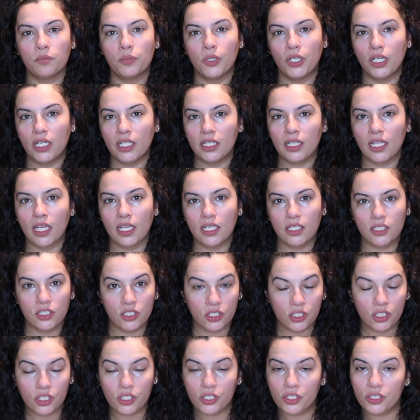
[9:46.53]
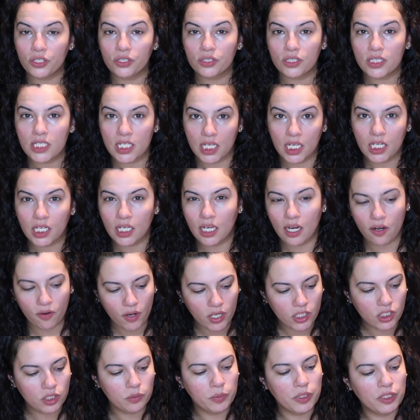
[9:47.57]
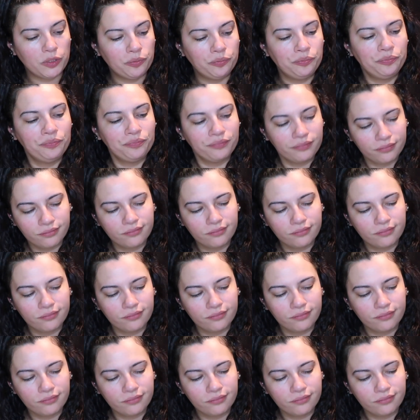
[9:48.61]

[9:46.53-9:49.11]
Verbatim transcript: putting that into your skincare regimen.